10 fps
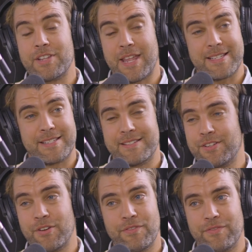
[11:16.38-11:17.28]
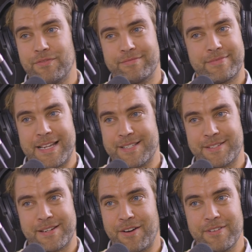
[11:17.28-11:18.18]
So
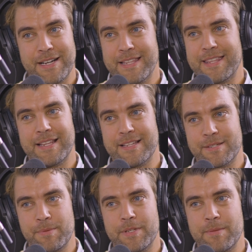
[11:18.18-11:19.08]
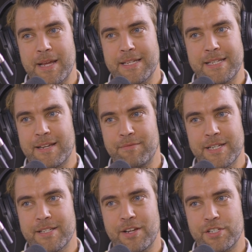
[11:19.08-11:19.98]
that's currently the thing that's debated and
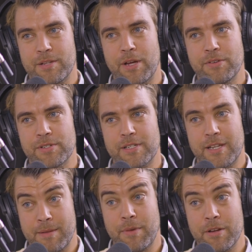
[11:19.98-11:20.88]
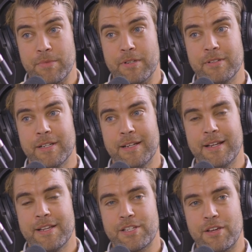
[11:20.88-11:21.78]
researched the most at the moment.
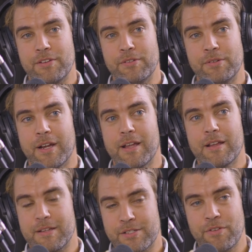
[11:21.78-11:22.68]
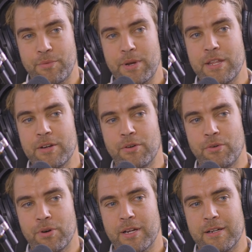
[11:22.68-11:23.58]
So sort of within
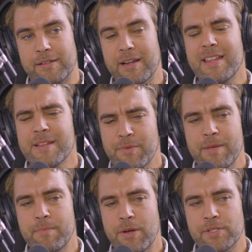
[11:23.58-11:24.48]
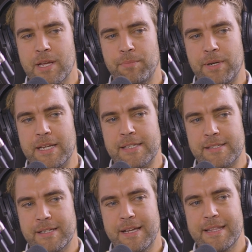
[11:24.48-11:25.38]
Orca, I think within most
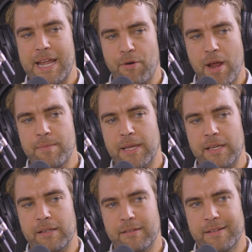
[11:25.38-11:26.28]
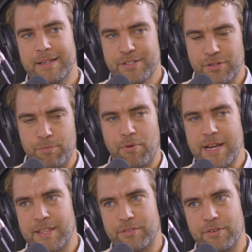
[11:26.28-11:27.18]
companies, they're aiming at sort of
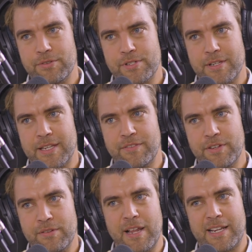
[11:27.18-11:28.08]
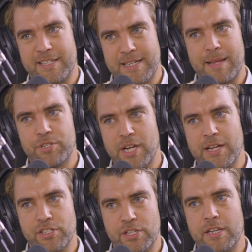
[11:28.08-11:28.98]
breakthroughs that give you like a step
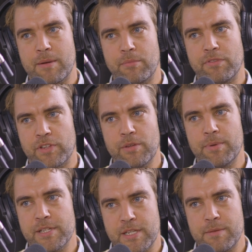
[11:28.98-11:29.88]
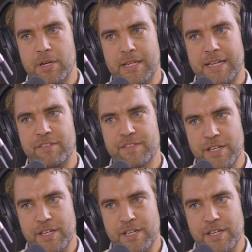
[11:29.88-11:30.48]
change in the number of qubits that you might have.